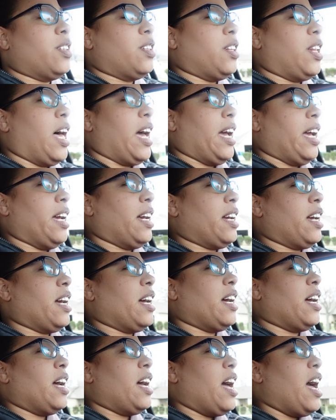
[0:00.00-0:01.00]
Like,
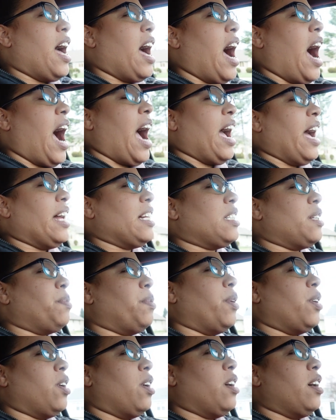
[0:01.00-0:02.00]
I had to
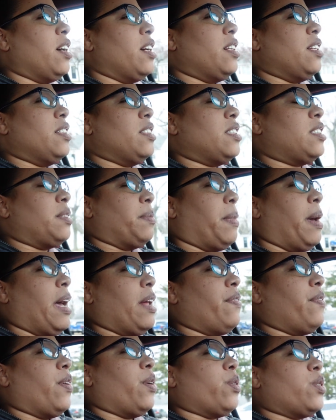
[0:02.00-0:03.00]
put on some
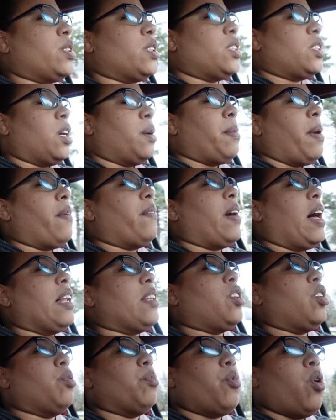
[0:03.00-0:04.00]
headphones and turn my
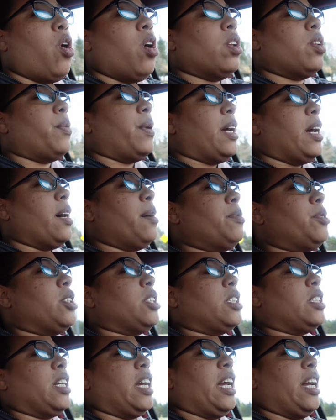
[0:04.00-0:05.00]
volume all the way up
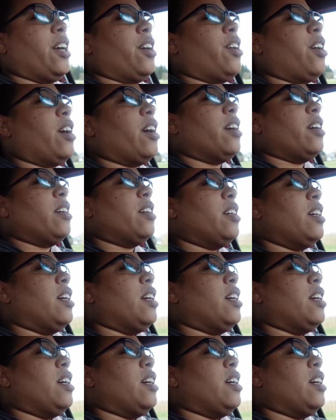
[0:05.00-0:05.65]
just to hear her.